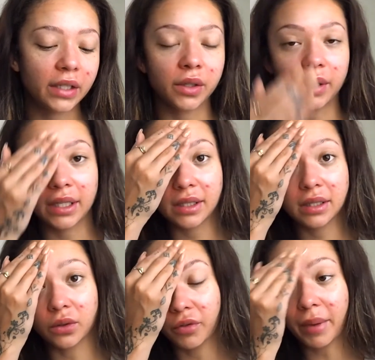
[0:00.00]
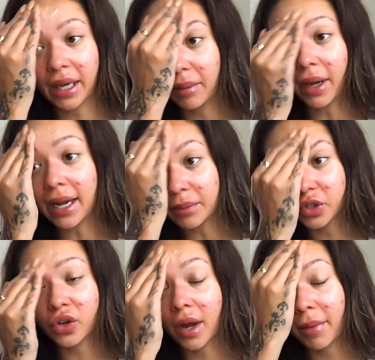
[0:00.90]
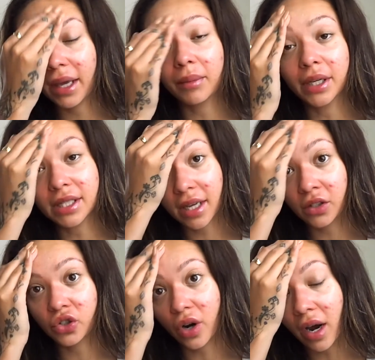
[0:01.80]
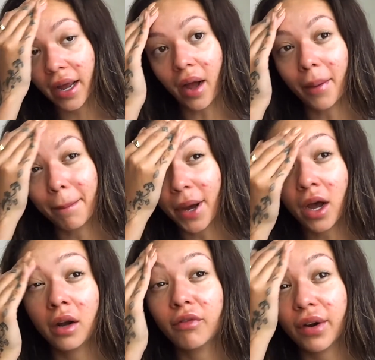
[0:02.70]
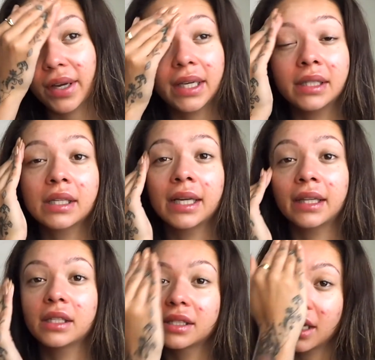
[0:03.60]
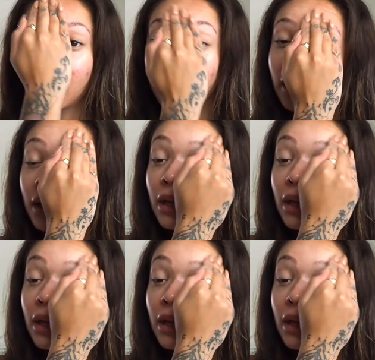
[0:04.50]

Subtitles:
doing is sort of making my lips dry, making my skin dry. I burn very easily in the sun.